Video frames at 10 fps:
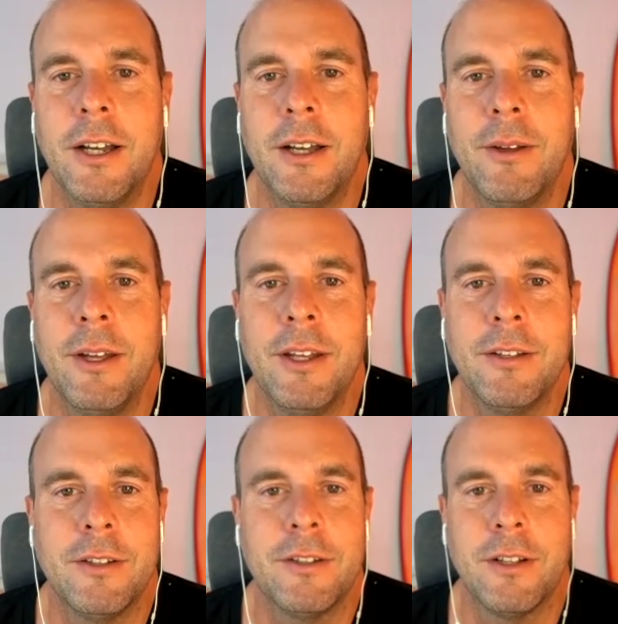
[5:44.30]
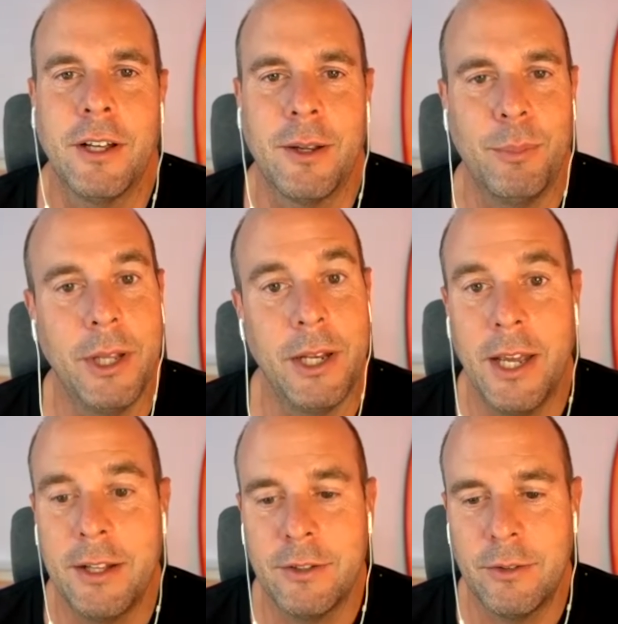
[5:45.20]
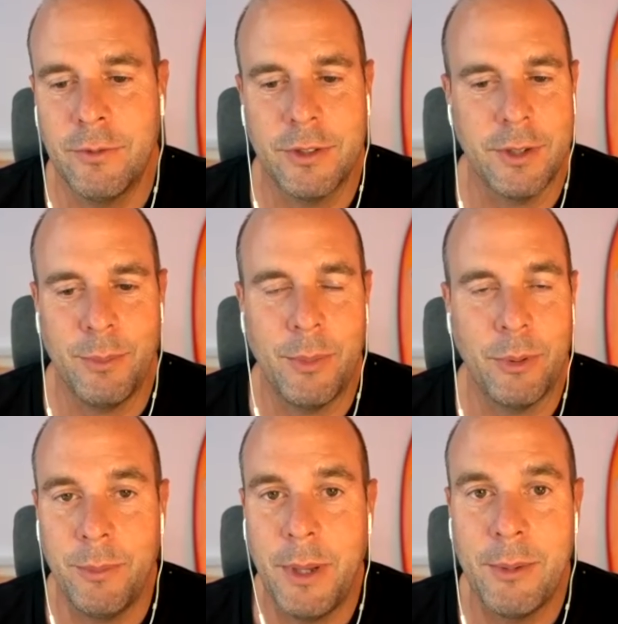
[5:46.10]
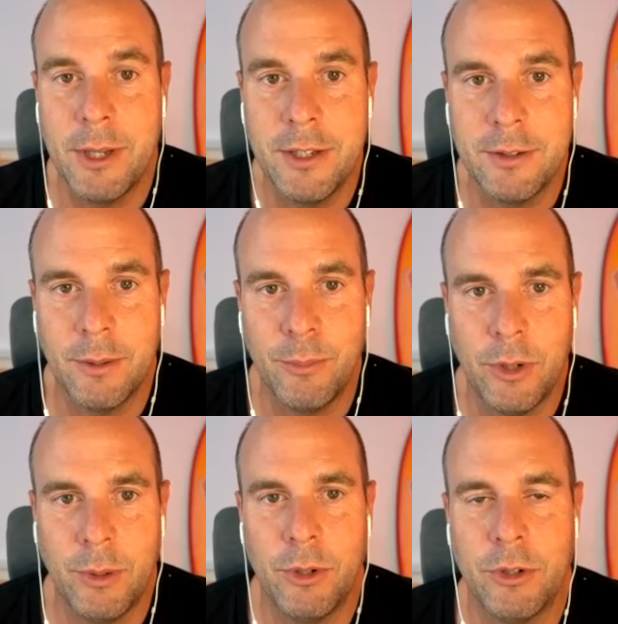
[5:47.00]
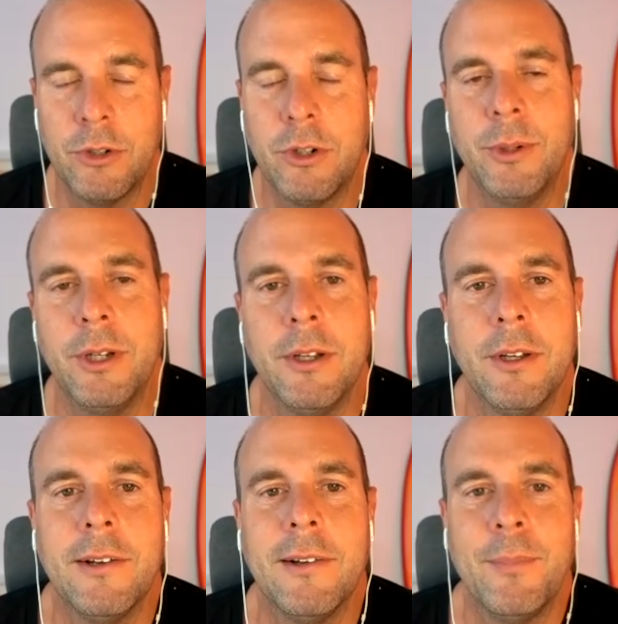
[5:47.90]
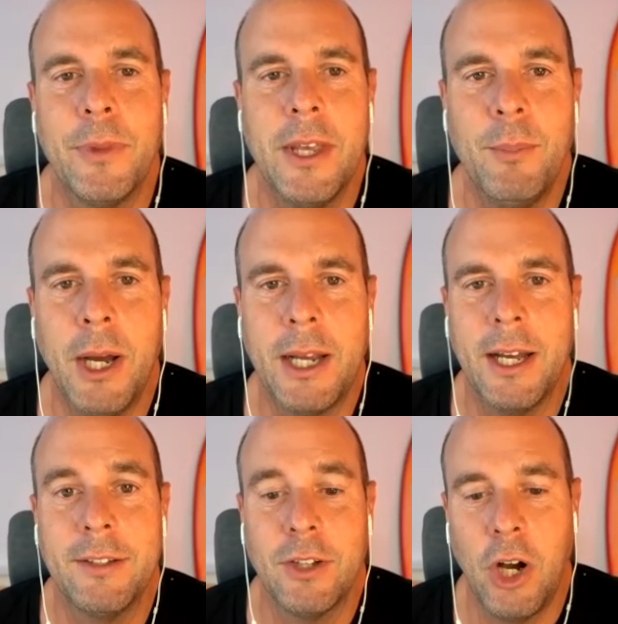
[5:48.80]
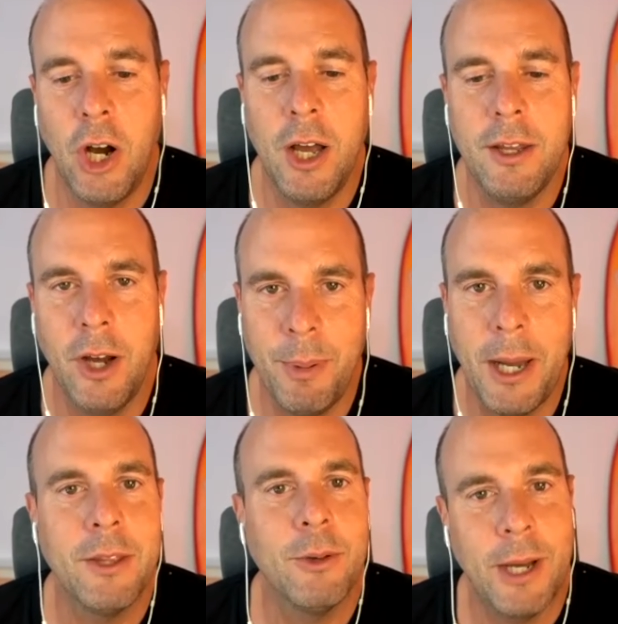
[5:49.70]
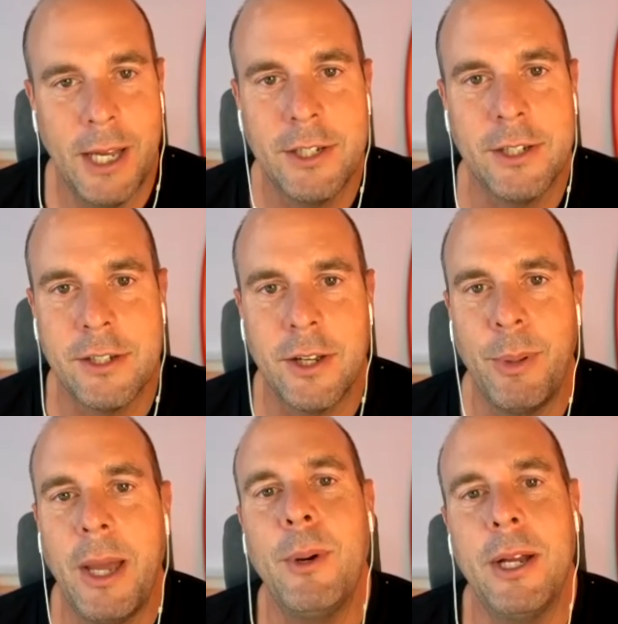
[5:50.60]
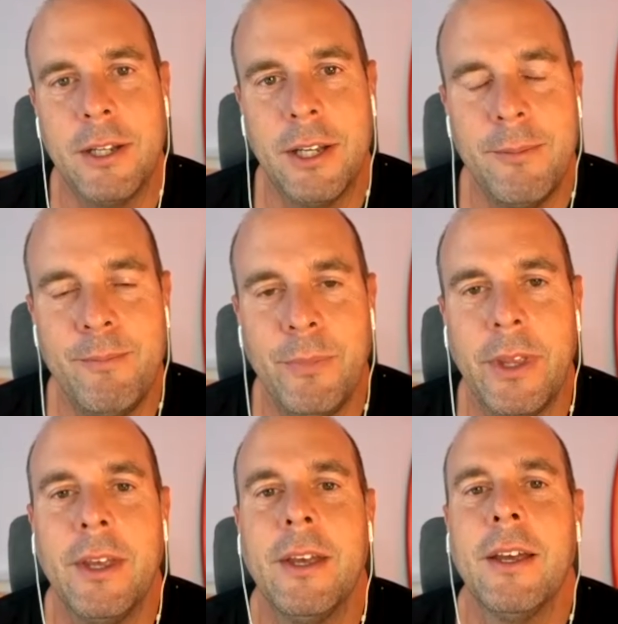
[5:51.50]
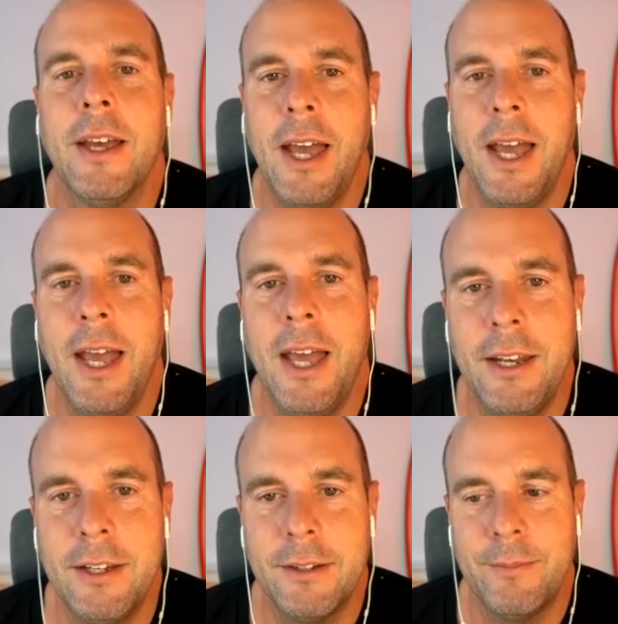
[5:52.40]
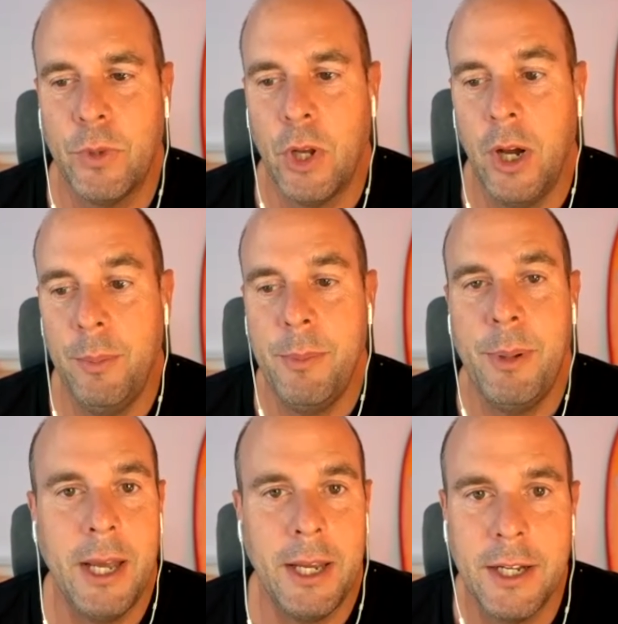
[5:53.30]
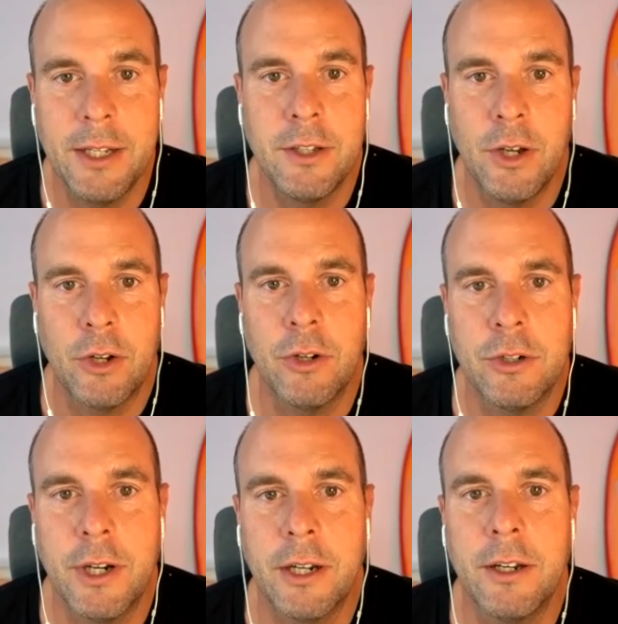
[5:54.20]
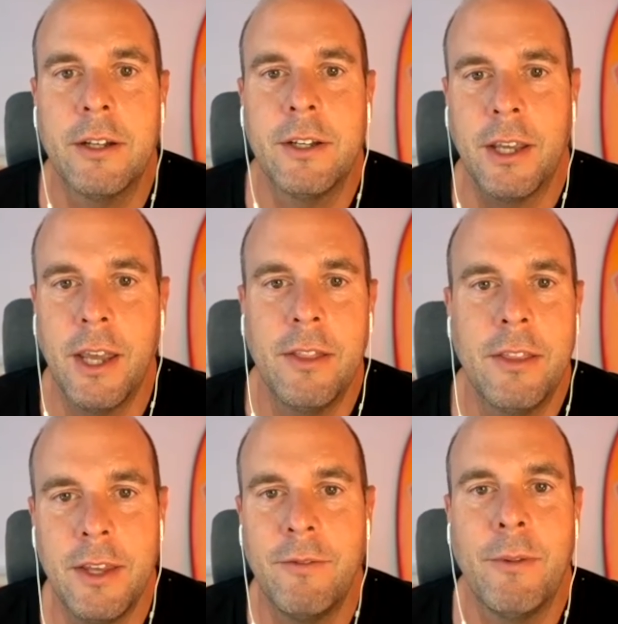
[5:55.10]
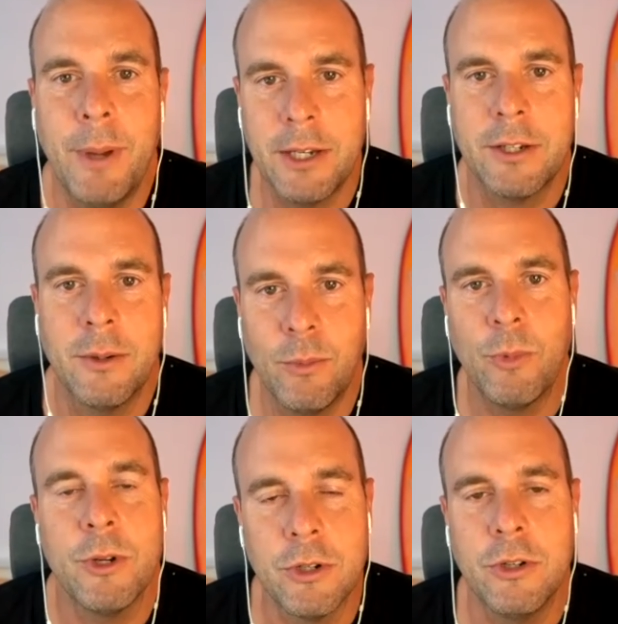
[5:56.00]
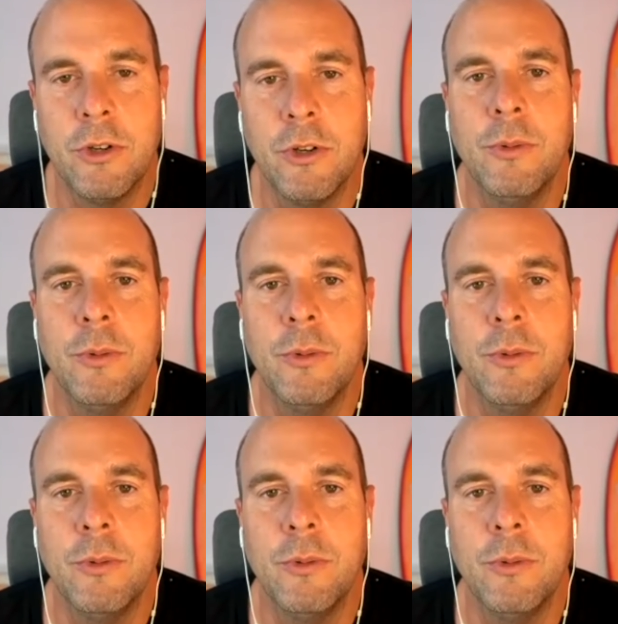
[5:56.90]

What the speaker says: unless it's like completely hands-on for some people, and maybe it is, I'm not sure. But in my case, I pay the wages. I pay my team, and I'd be paying an SEO contractor to get the information on what we should do,